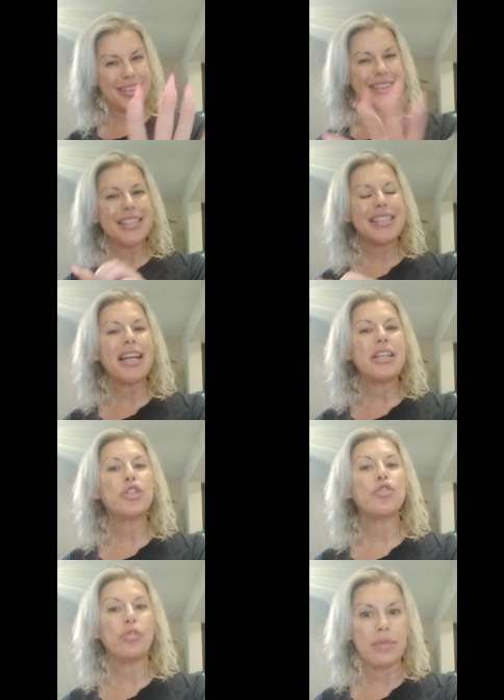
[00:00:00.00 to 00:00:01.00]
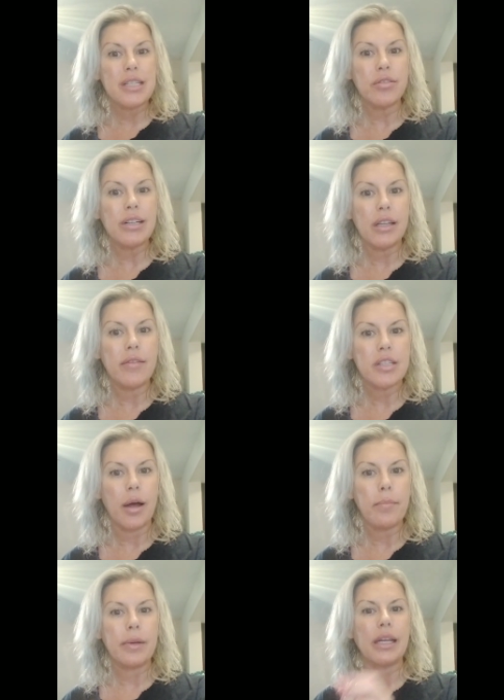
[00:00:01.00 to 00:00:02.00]
the saying is true, misery loves
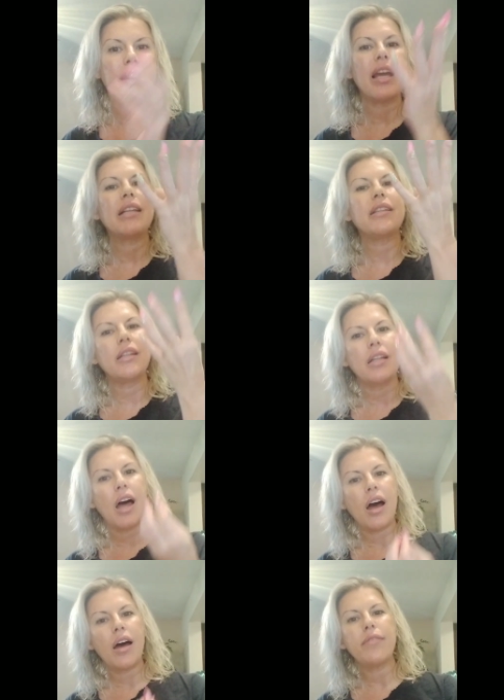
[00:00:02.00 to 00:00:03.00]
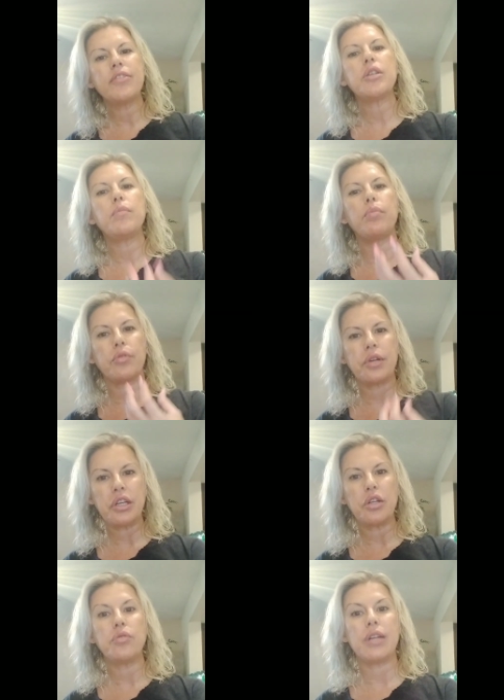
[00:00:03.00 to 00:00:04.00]
company. They love to
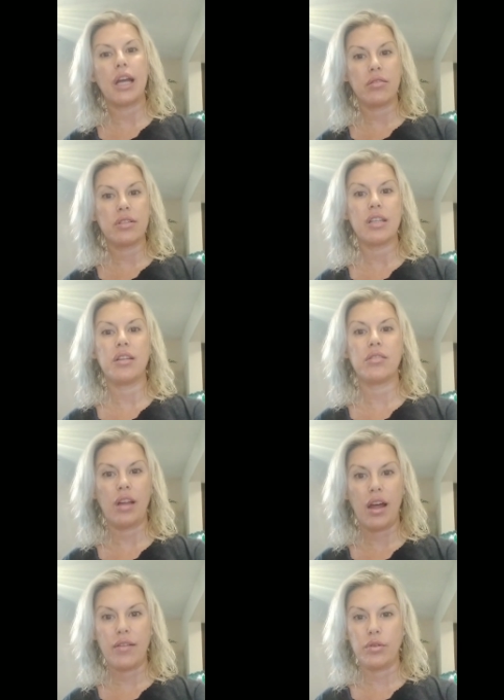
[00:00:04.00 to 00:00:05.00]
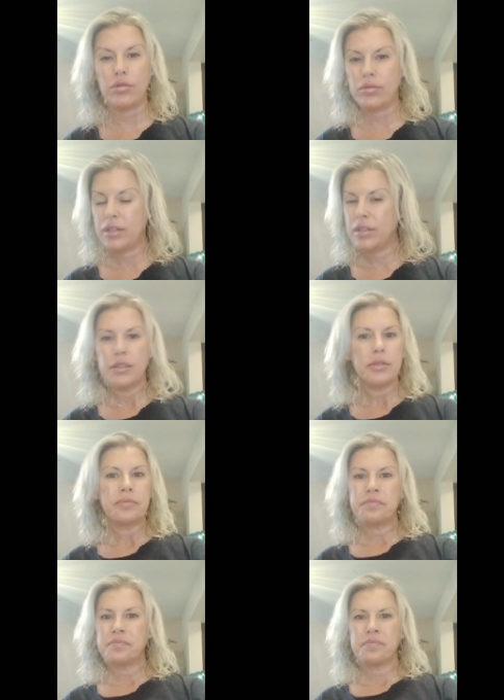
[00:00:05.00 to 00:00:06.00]
bring you down to their level.
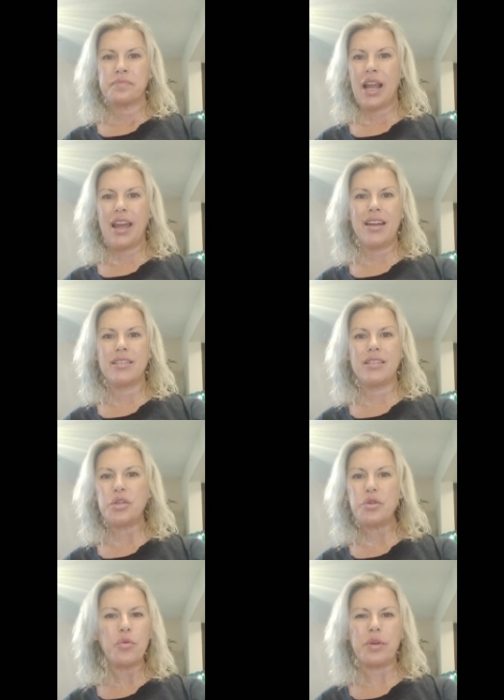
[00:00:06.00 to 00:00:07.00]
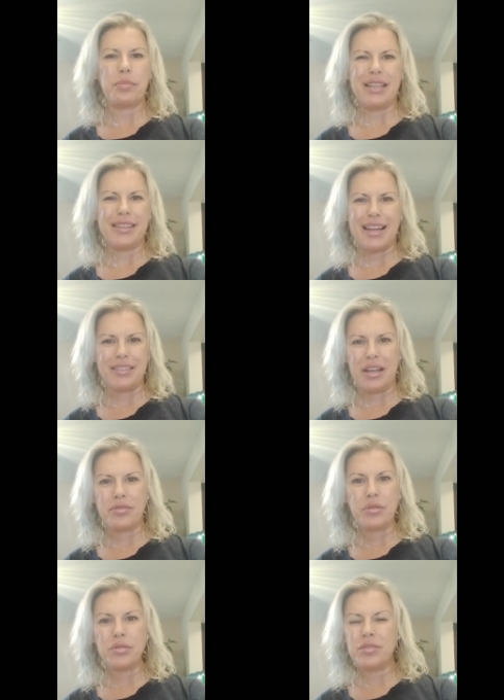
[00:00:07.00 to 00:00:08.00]
And you don't want to be at that
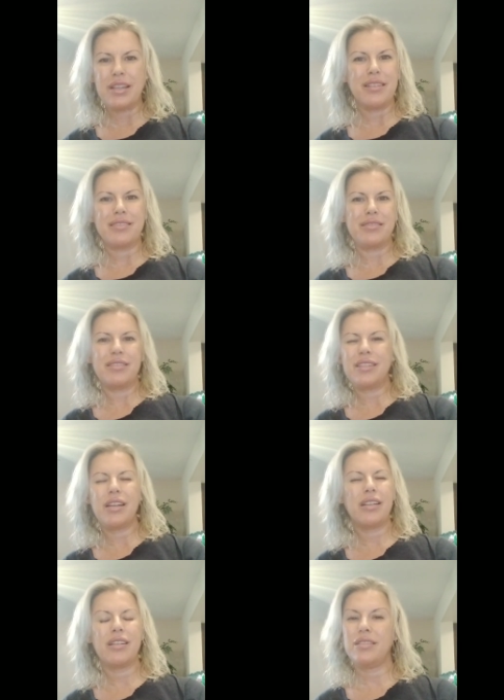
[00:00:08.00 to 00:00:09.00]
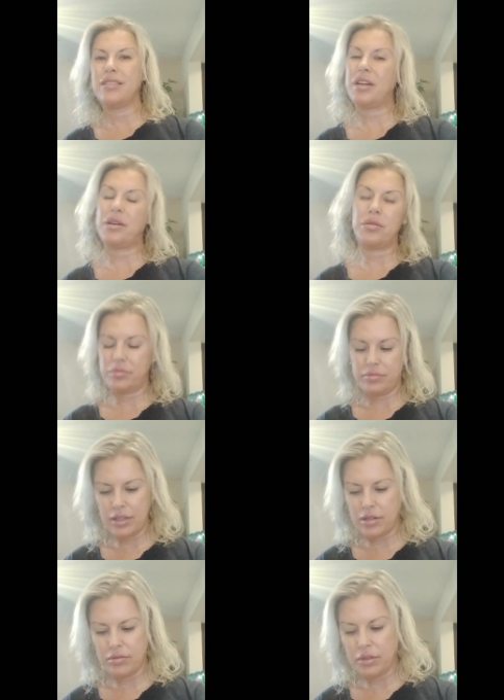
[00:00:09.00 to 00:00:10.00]
level. Like, no,
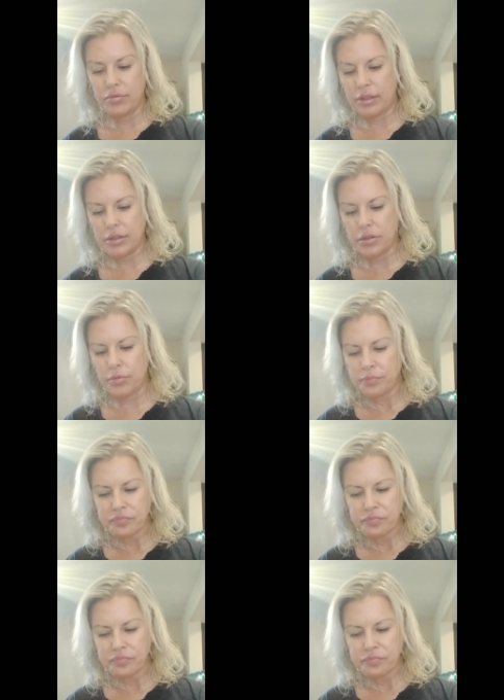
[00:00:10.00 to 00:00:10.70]
you really don't.